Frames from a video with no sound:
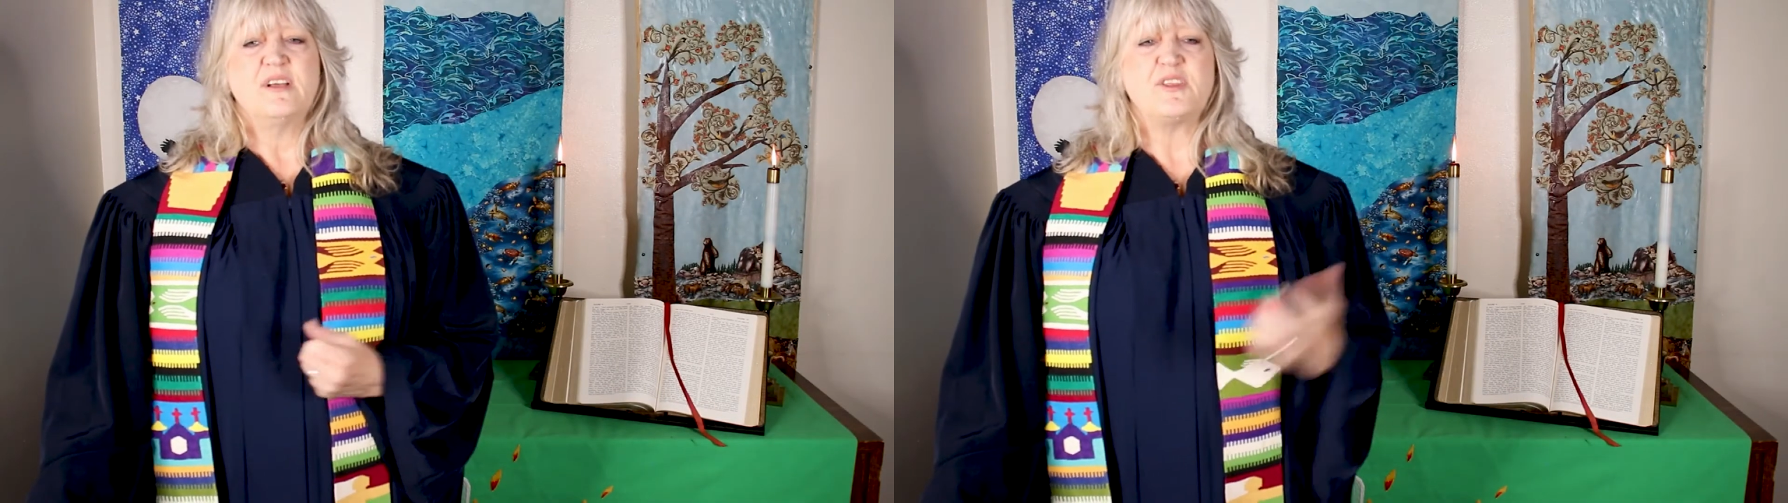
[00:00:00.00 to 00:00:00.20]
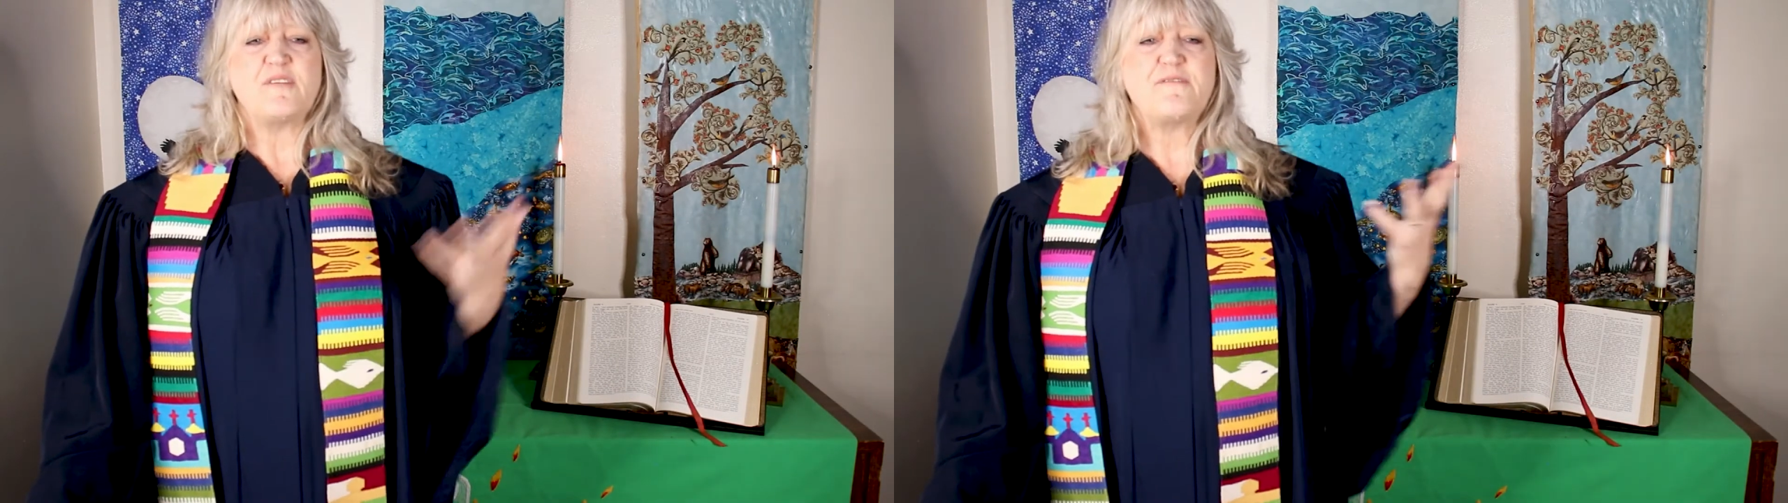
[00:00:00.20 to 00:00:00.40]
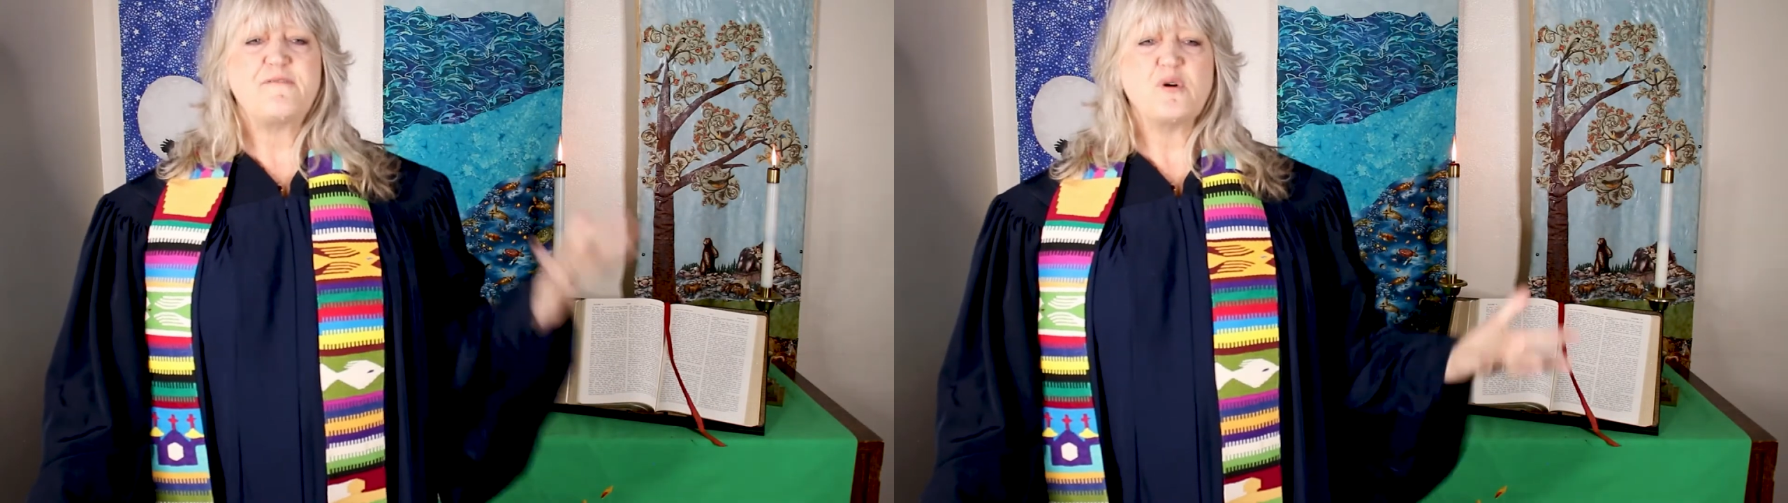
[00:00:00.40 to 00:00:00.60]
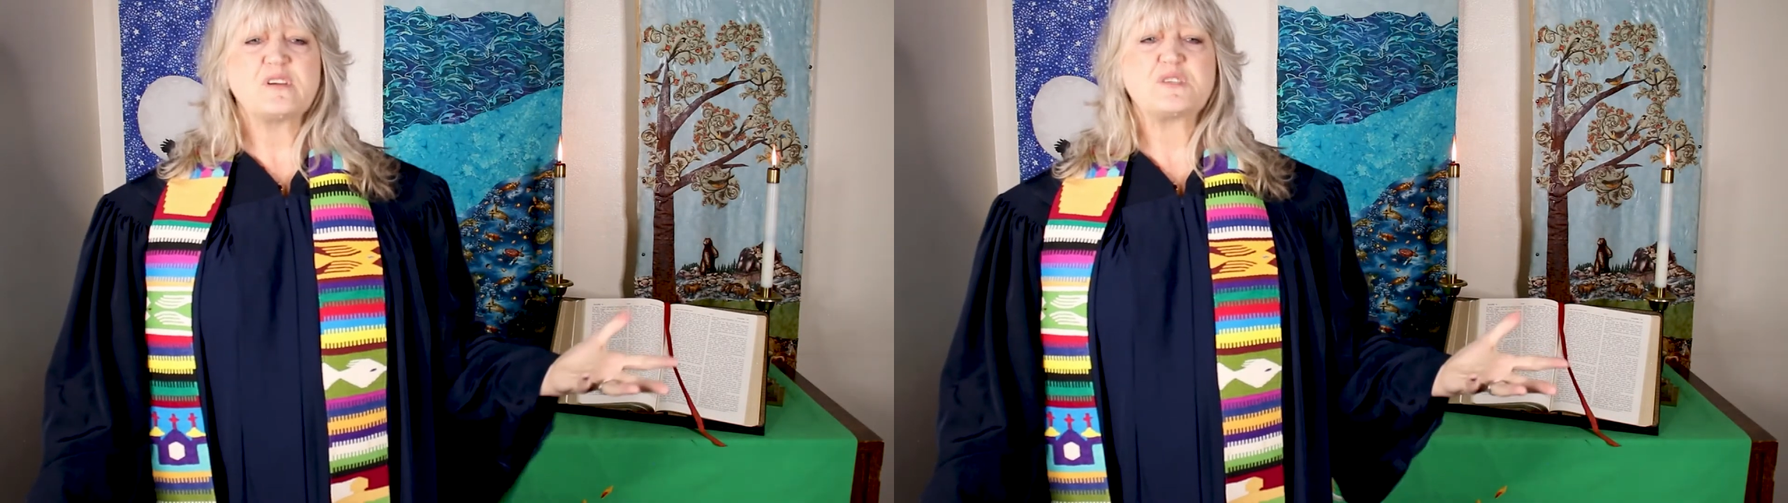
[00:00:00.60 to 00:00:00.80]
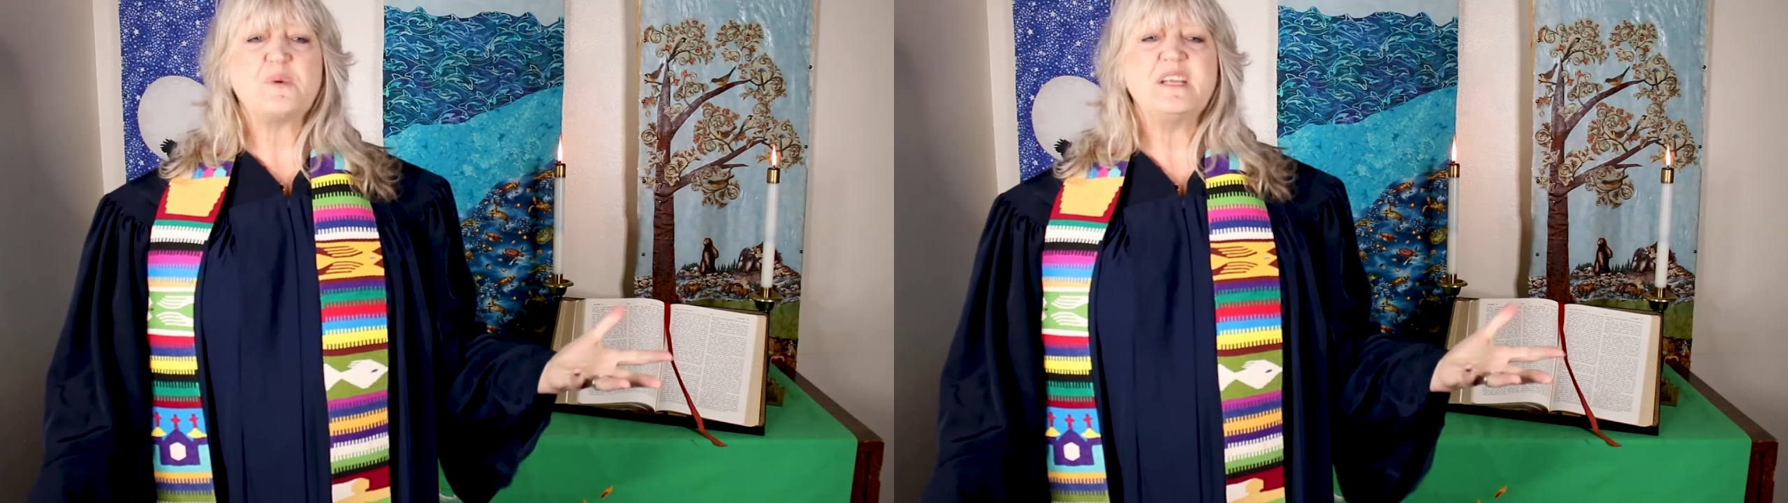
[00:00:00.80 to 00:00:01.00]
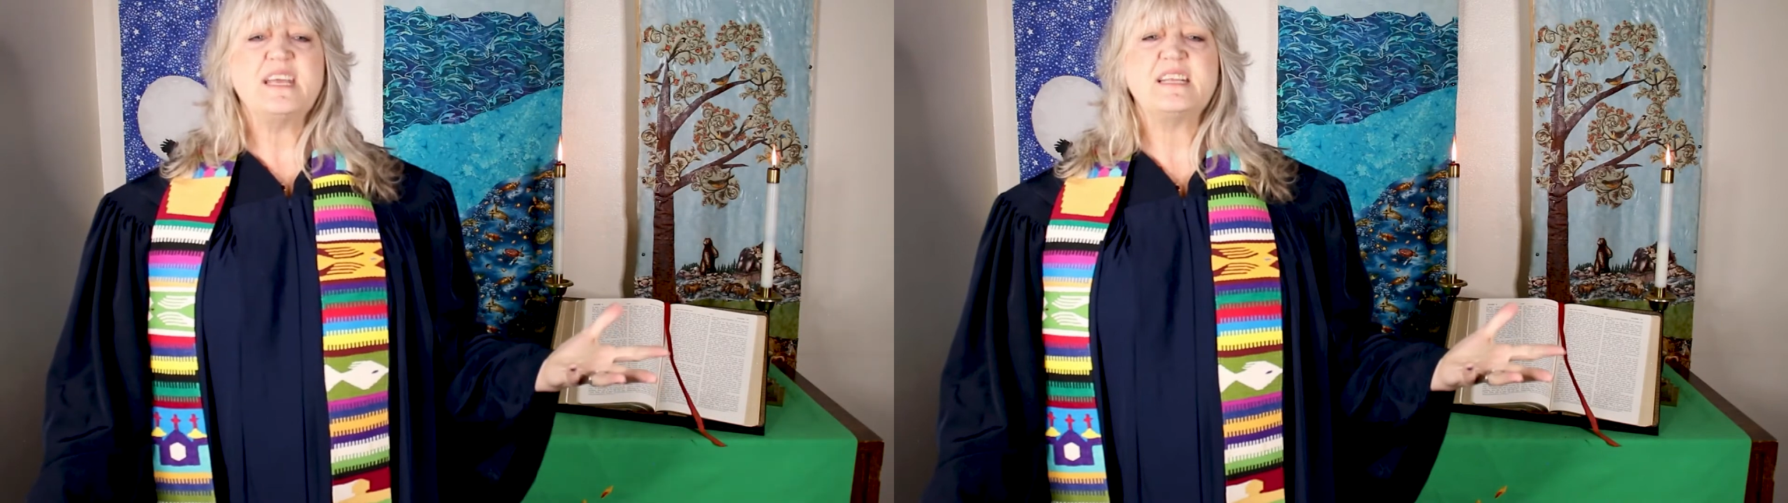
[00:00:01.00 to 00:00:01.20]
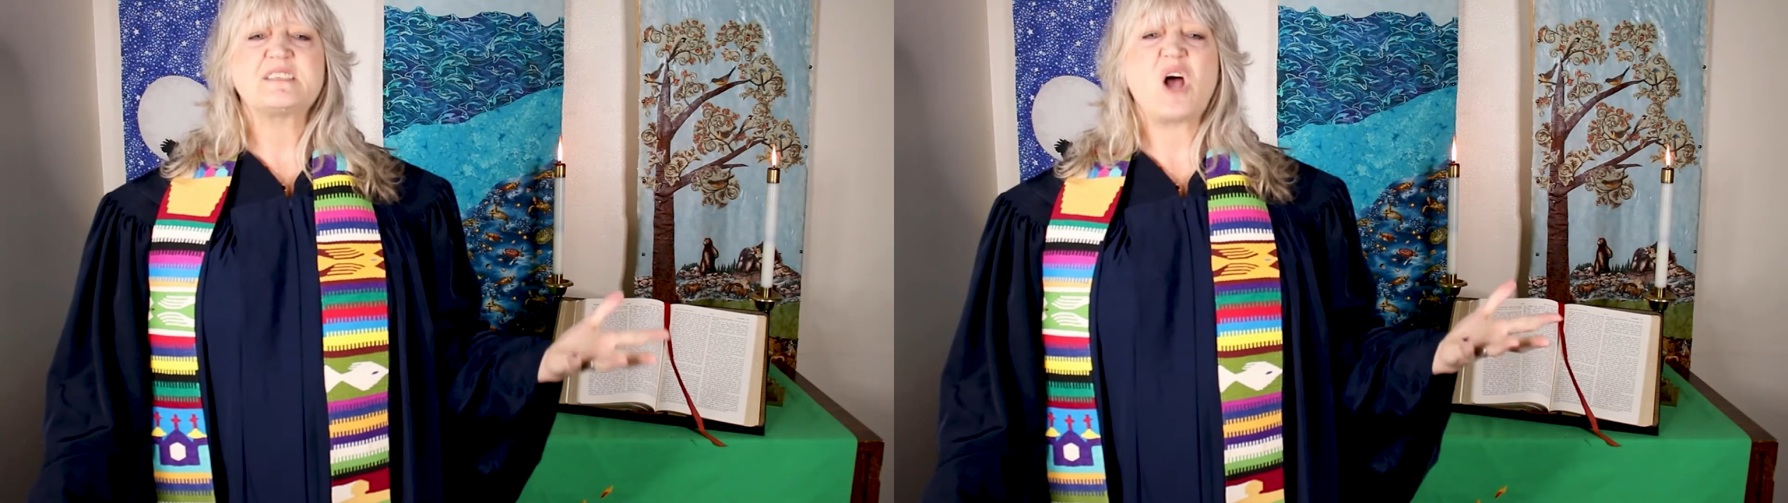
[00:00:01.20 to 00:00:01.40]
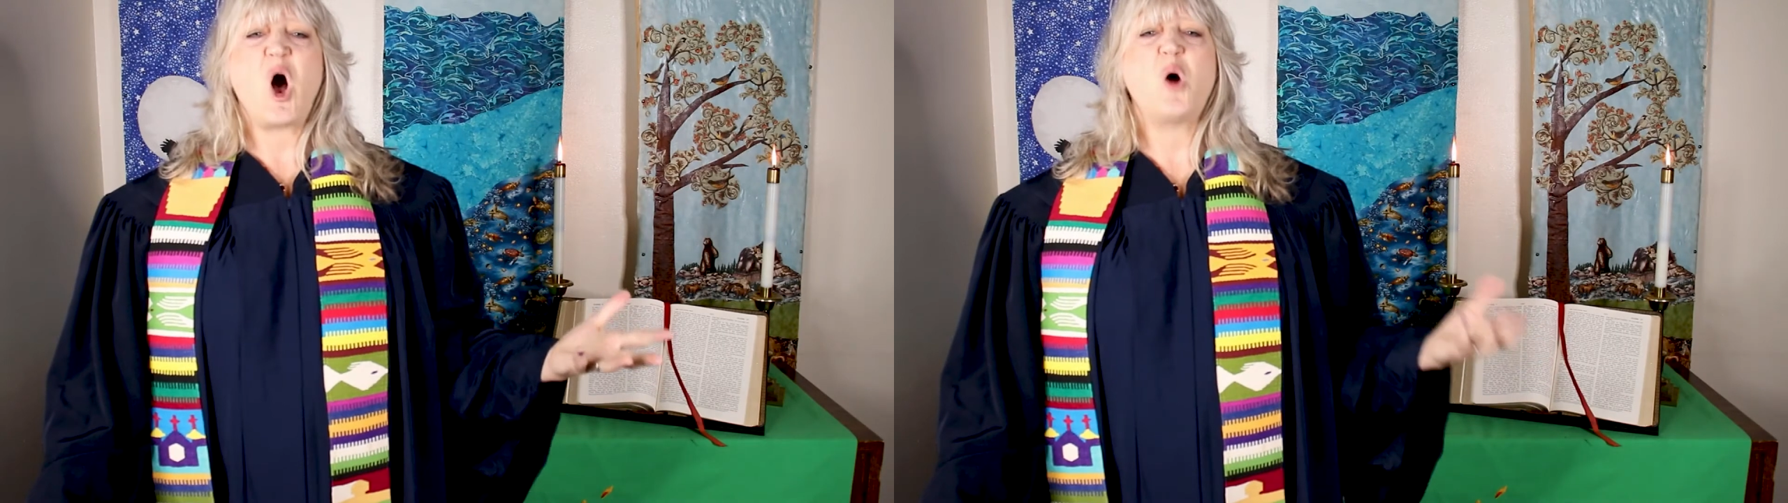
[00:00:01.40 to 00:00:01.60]
The force we need is
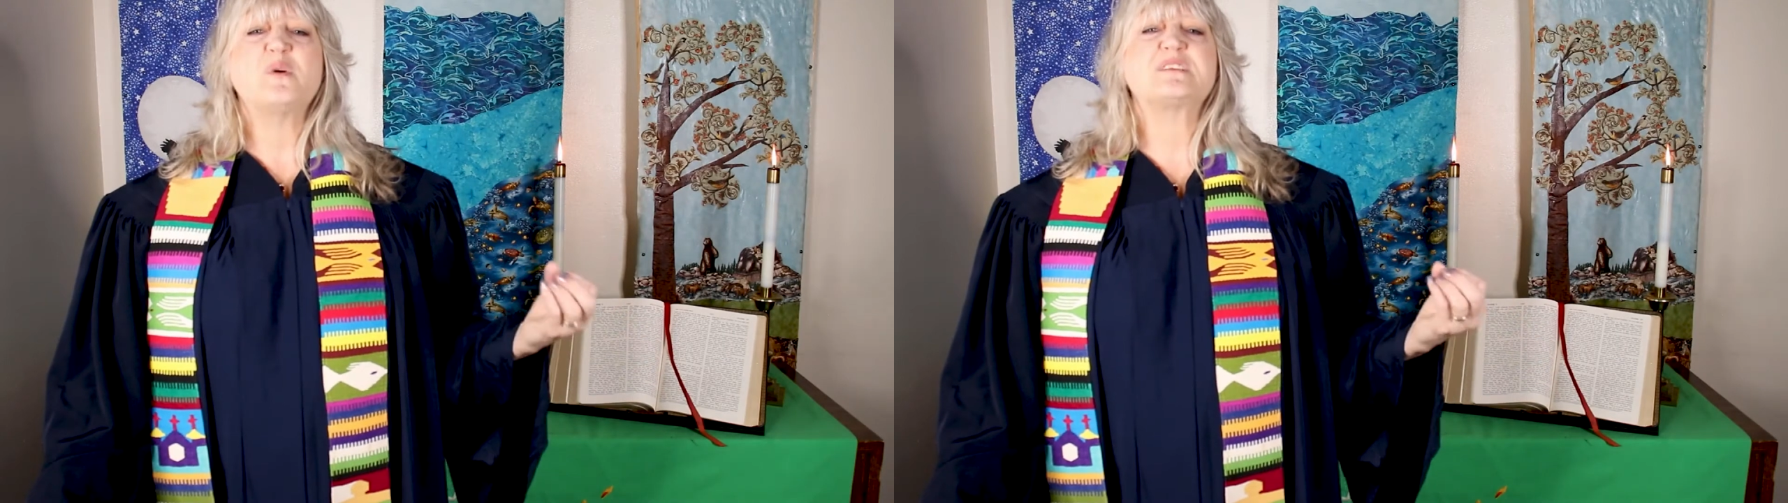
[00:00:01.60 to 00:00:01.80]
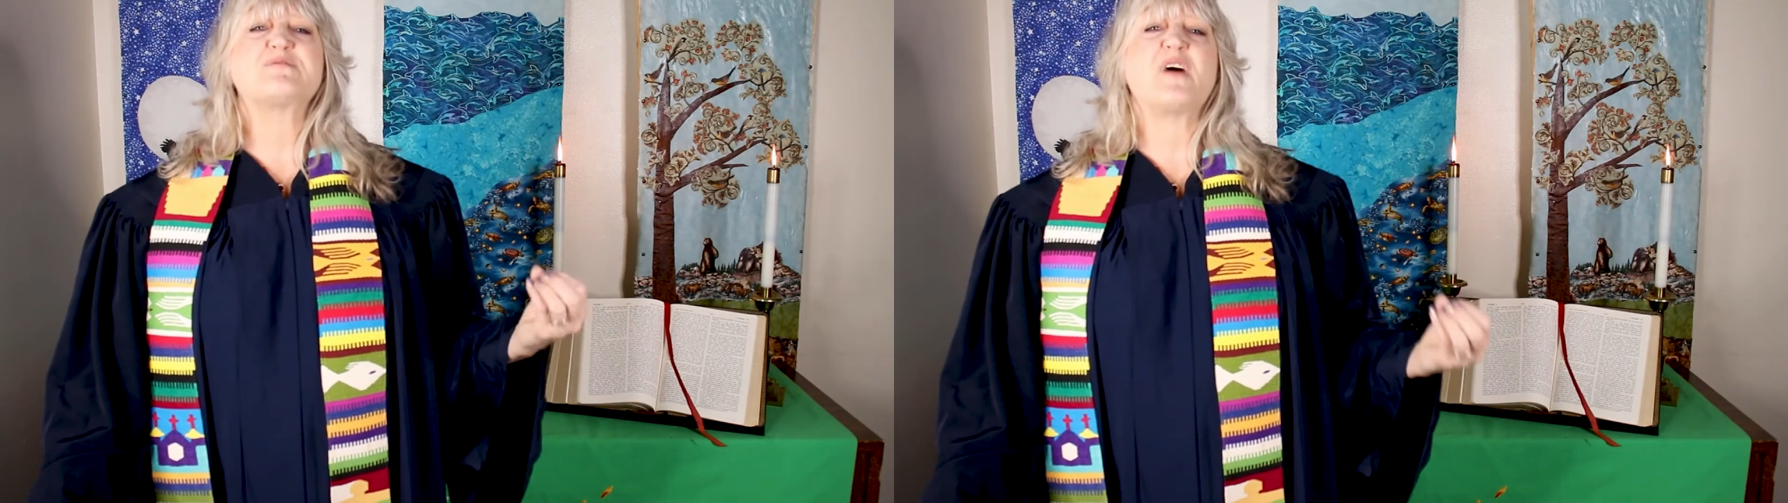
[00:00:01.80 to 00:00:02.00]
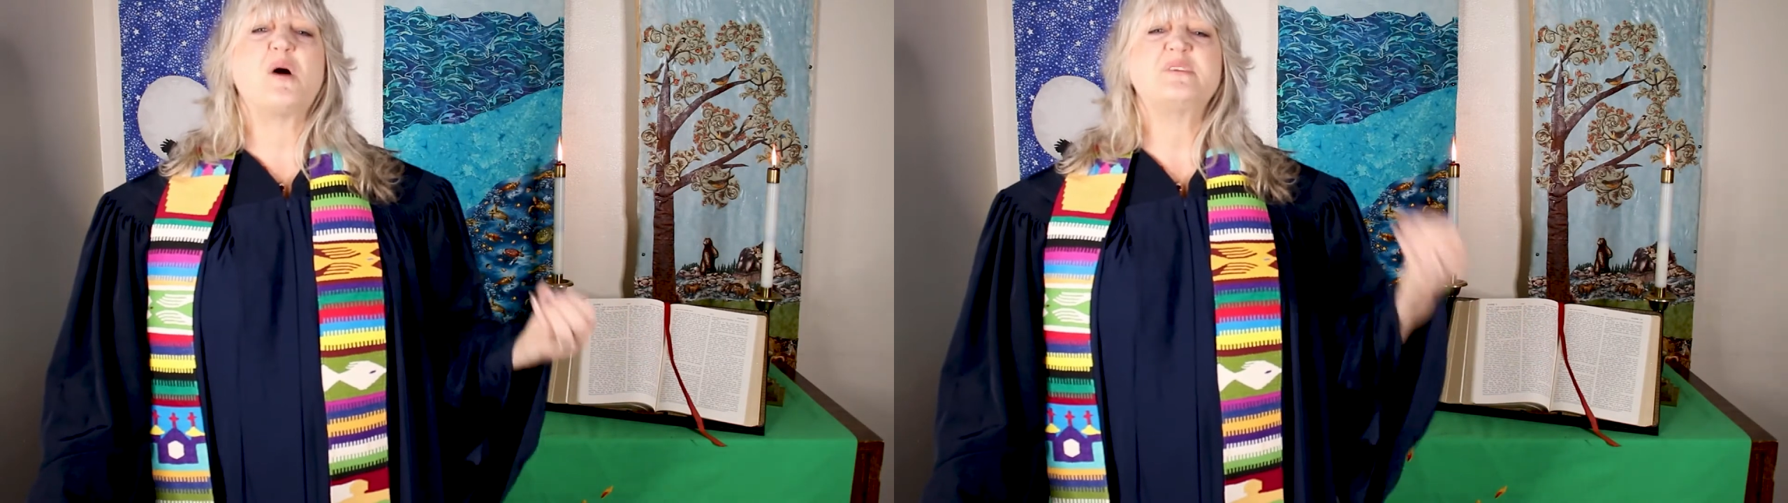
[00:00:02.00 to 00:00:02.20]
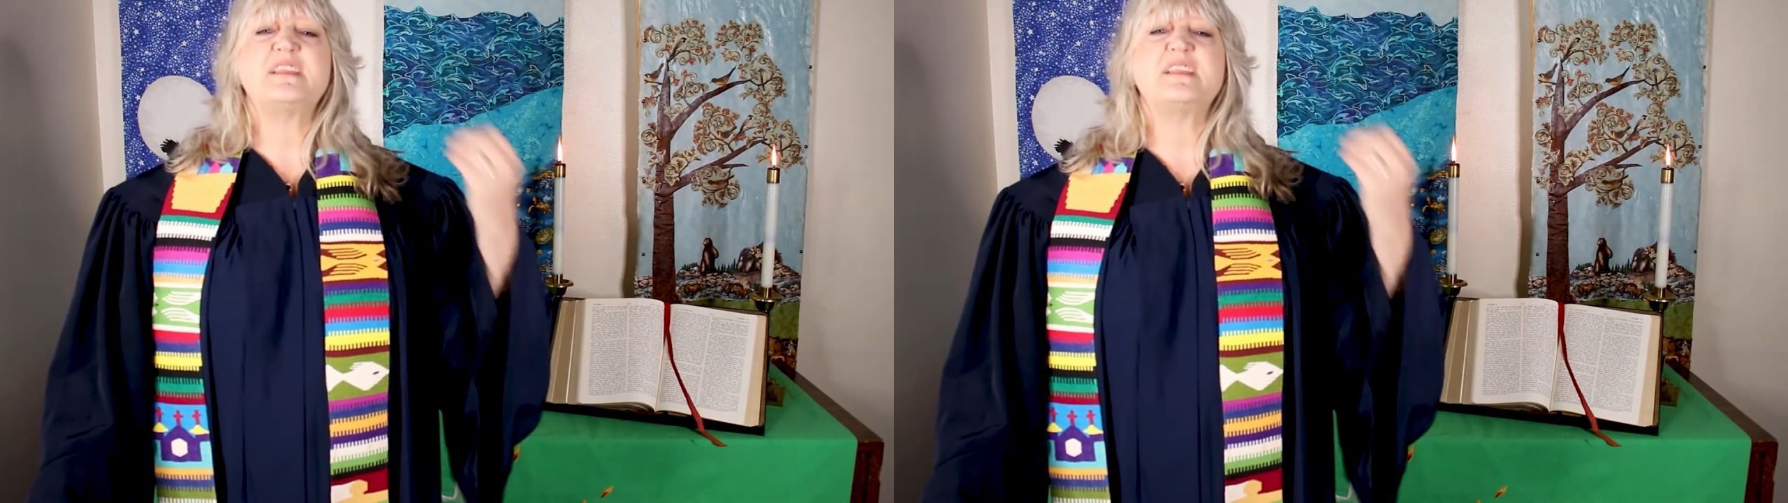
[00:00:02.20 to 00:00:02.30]
always found